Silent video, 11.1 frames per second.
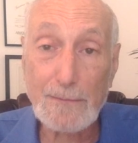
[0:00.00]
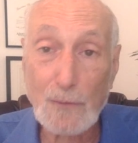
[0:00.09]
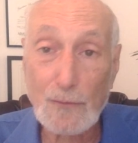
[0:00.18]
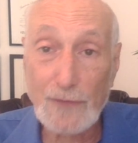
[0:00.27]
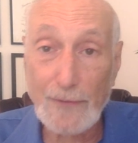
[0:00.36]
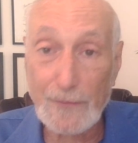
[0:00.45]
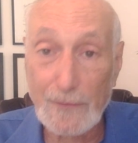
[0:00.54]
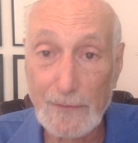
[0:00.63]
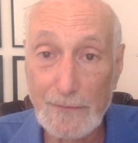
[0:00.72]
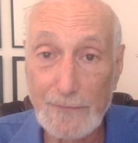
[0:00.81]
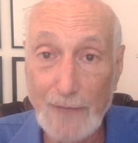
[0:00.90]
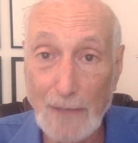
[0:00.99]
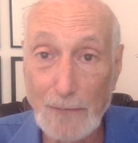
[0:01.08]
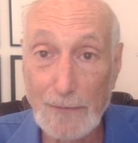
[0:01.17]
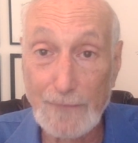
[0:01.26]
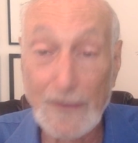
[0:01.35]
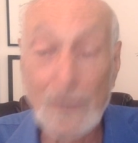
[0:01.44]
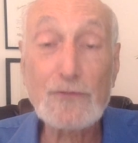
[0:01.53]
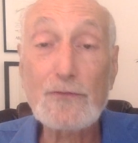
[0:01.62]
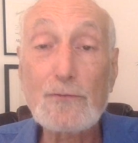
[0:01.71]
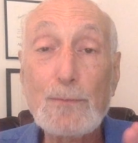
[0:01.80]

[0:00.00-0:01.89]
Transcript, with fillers: most other viral infections,